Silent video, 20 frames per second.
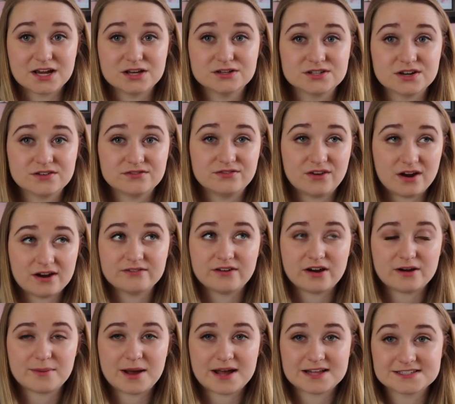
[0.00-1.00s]
I used to have very,
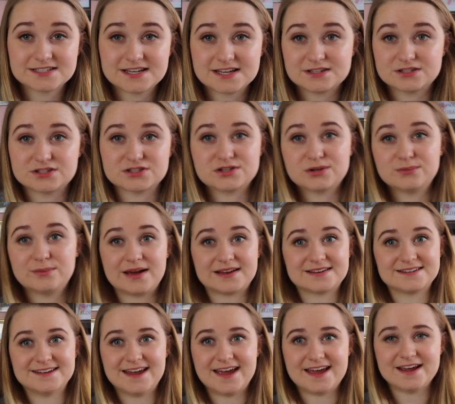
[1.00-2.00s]
very bad skin. It doesn't look
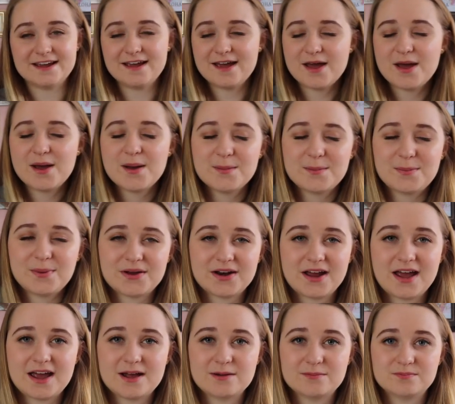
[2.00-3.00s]
bad today.
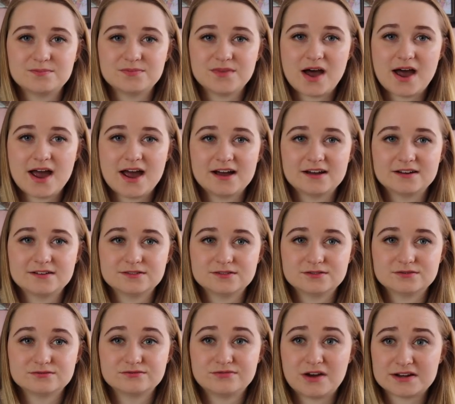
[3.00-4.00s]
But I had
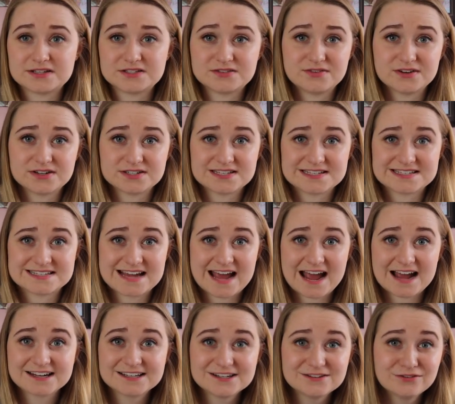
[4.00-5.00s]
very severe cystic
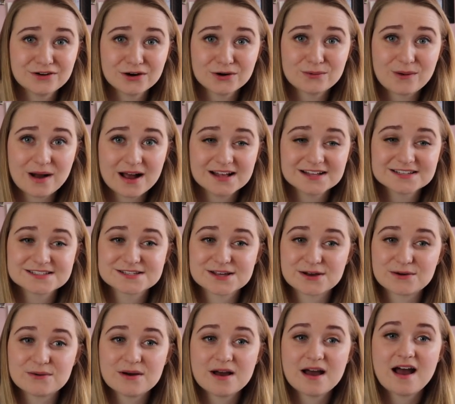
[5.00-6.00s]
acne for a while,
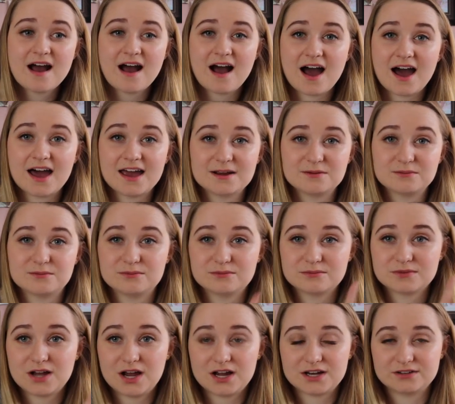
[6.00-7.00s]
so
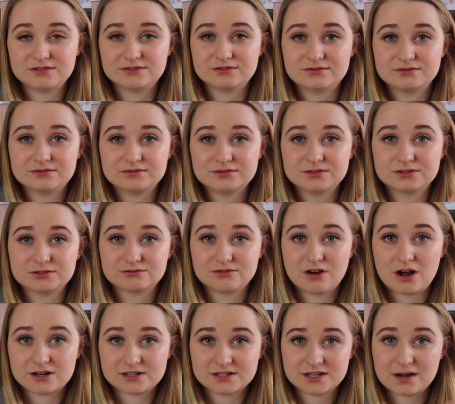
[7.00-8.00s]
I'm kind of
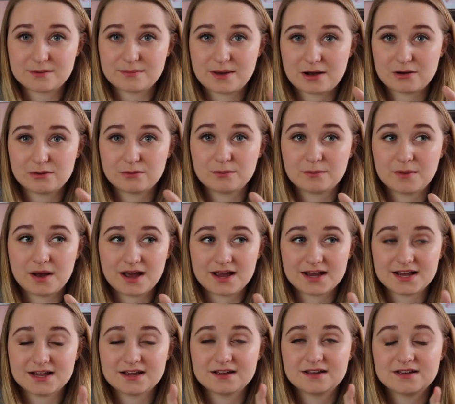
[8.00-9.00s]
neurotic about
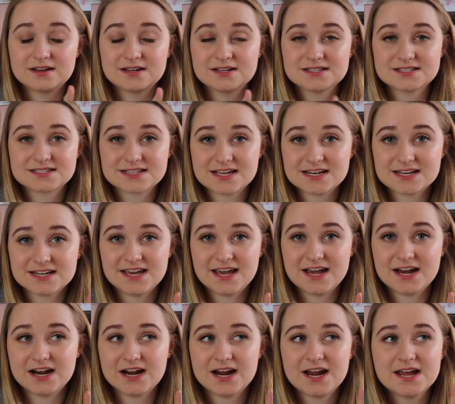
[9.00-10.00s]
my
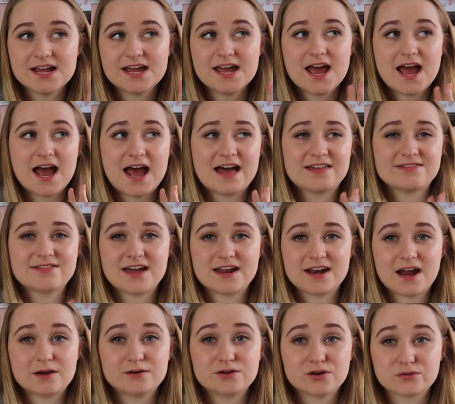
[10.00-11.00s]
skincare. And
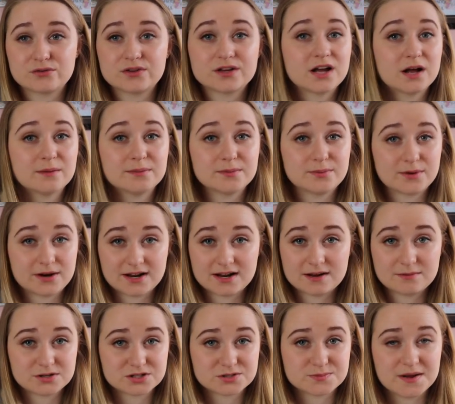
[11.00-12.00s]
then I don't think I'll be
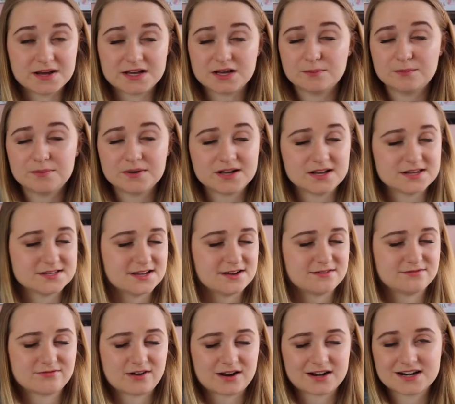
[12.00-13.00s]
bringing much makeup, because
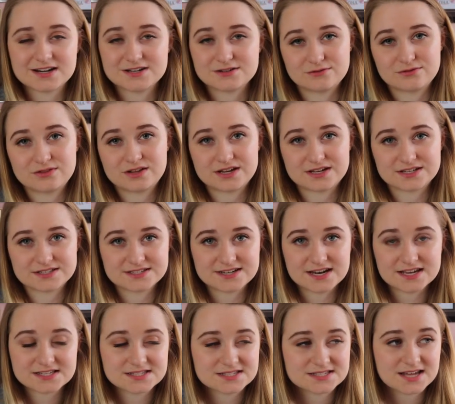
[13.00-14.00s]
I frankly don't think it's
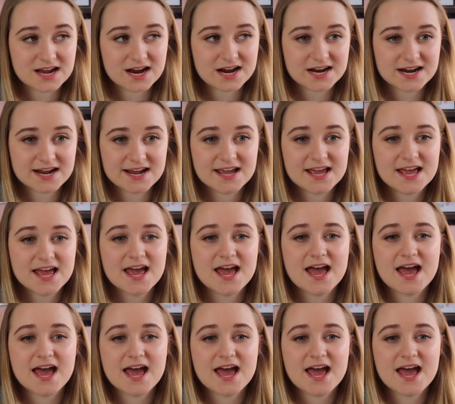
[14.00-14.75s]
necessary.